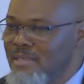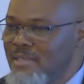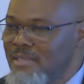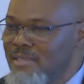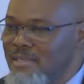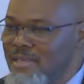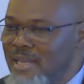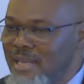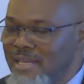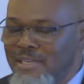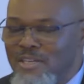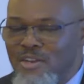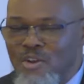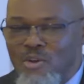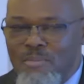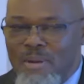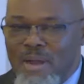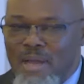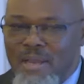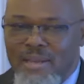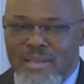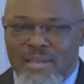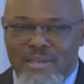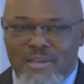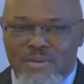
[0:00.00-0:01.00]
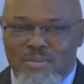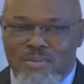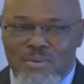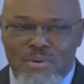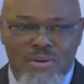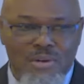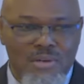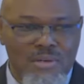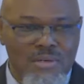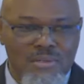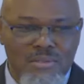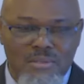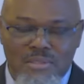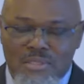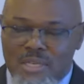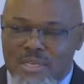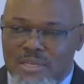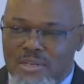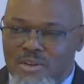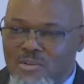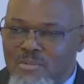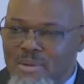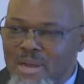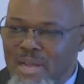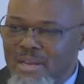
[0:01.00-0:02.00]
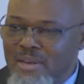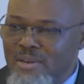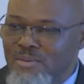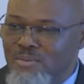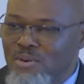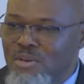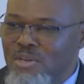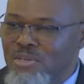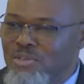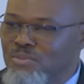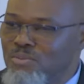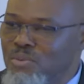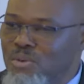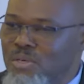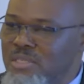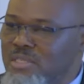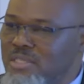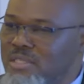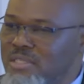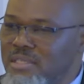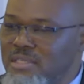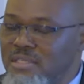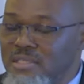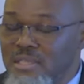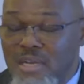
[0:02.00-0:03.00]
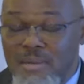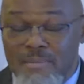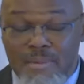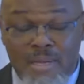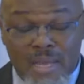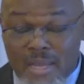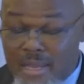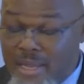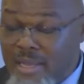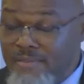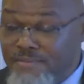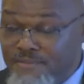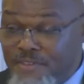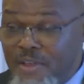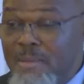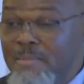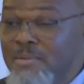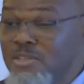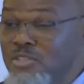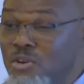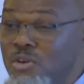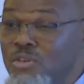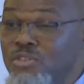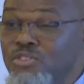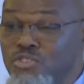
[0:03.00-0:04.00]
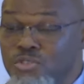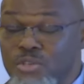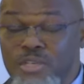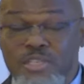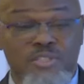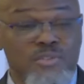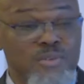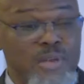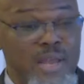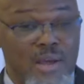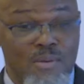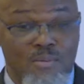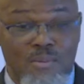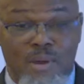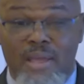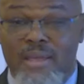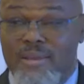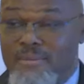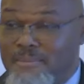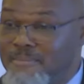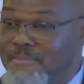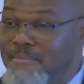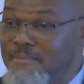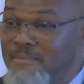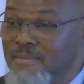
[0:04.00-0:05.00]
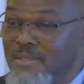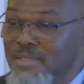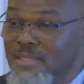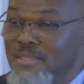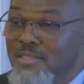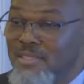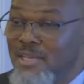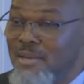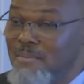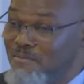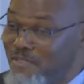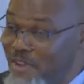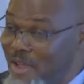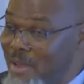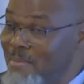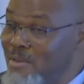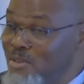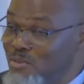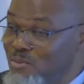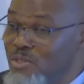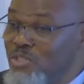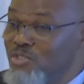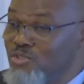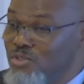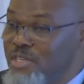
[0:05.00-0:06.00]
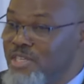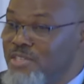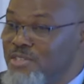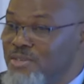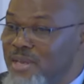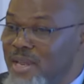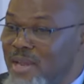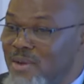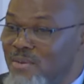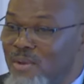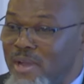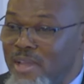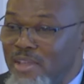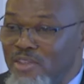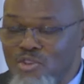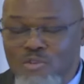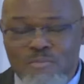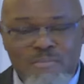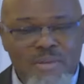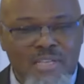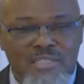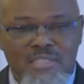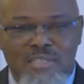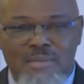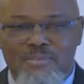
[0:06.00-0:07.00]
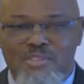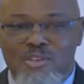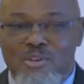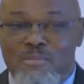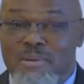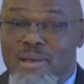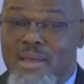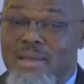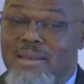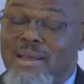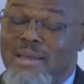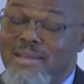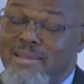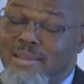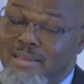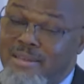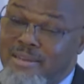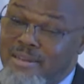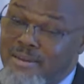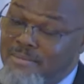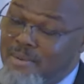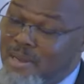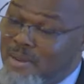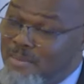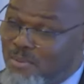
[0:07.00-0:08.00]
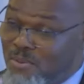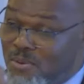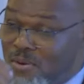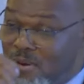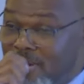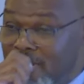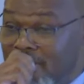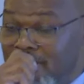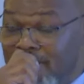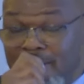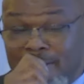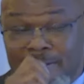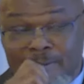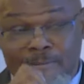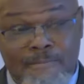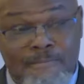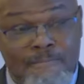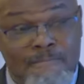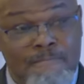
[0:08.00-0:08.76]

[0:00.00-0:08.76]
That nobody in the world want to see us coming. And family going to treat you that way. Some family will treat you that way. You mess up so bad, here come that boy again.